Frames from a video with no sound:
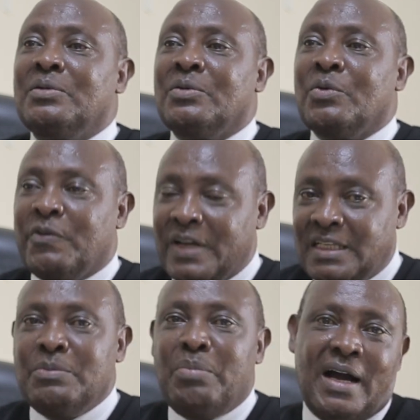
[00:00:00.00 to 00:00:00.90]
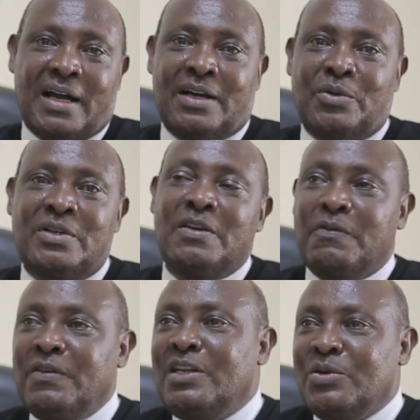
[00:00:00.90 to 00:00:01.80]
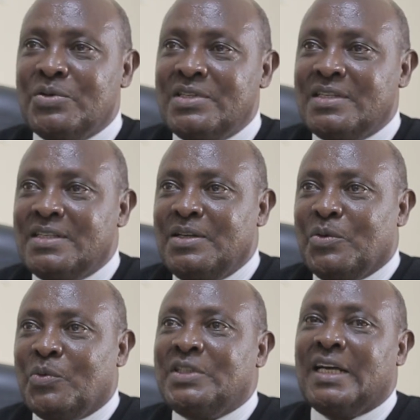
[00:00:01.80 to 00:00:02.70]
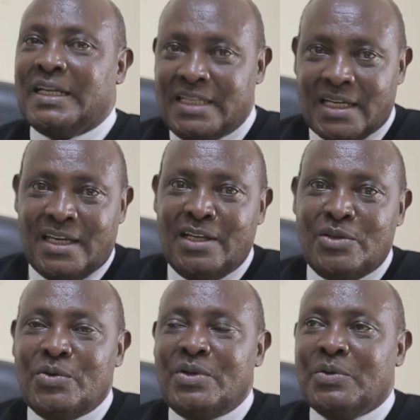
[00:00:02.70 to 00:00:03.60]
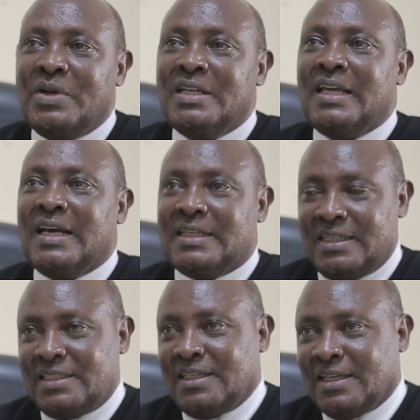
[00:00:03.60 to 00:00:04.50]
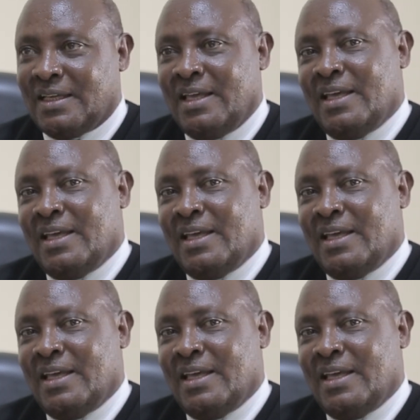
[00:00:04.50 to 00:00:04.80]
reflect back on the videos which are taken during when they are teaching.